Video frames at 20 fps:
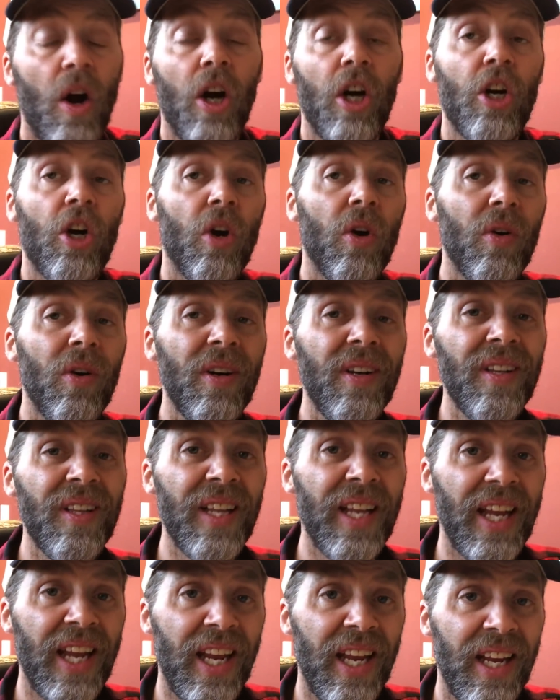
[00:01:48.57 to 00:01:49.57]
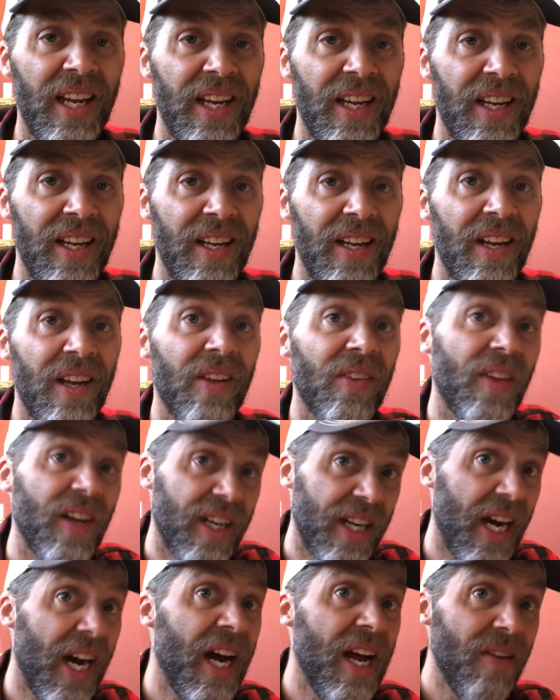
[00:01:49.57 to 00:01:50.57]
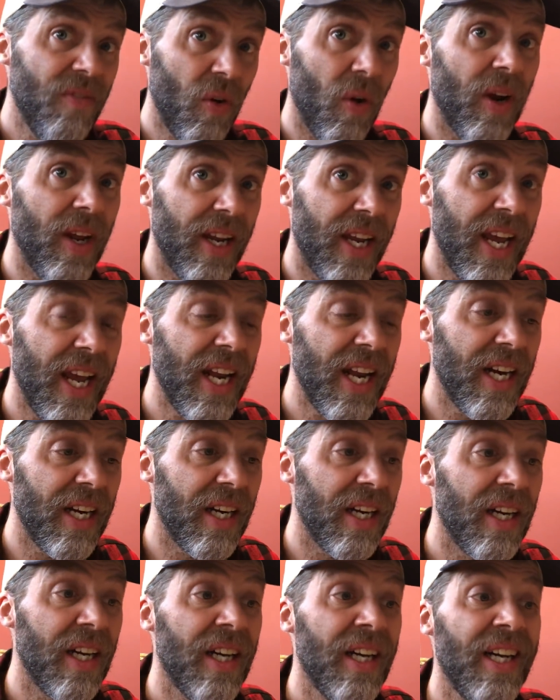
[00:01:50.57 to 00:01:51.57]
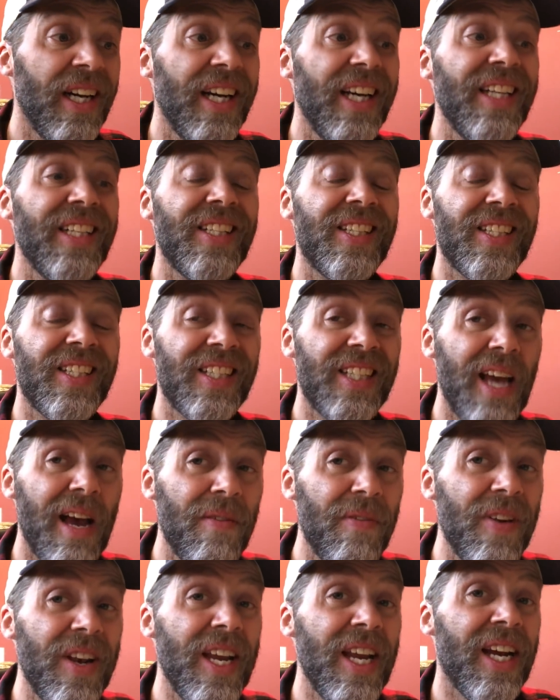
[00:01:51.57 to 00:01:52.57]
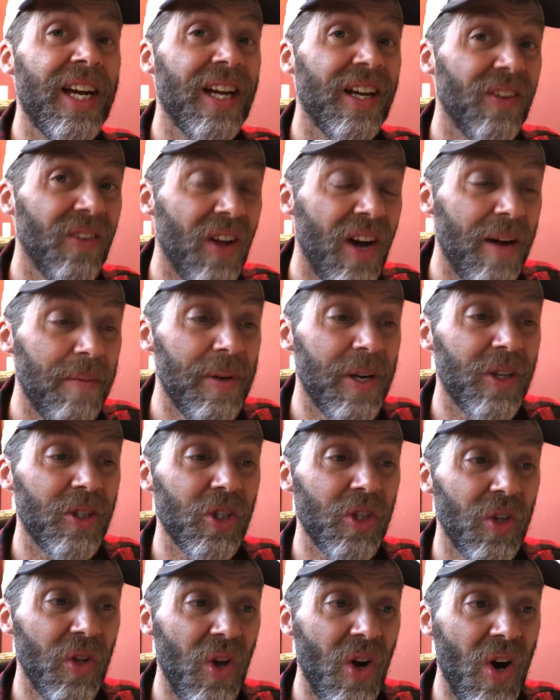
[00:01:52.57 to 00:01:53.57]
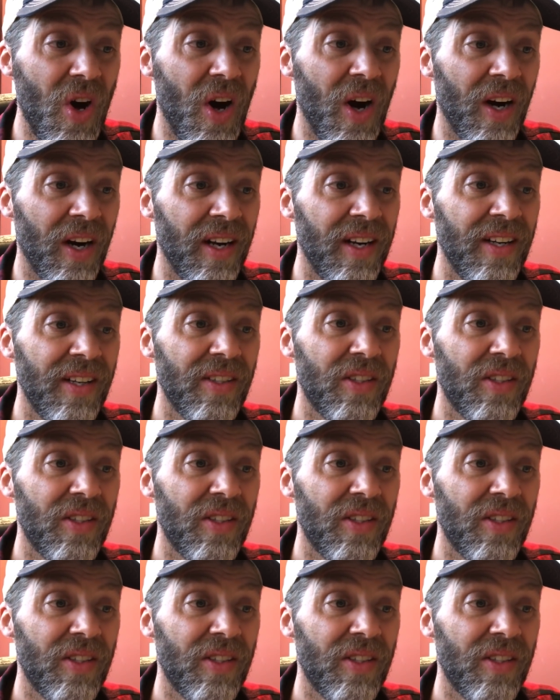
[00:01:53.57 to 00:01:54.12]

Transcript: Currently, the convoy in Canada is 70 kilometers long,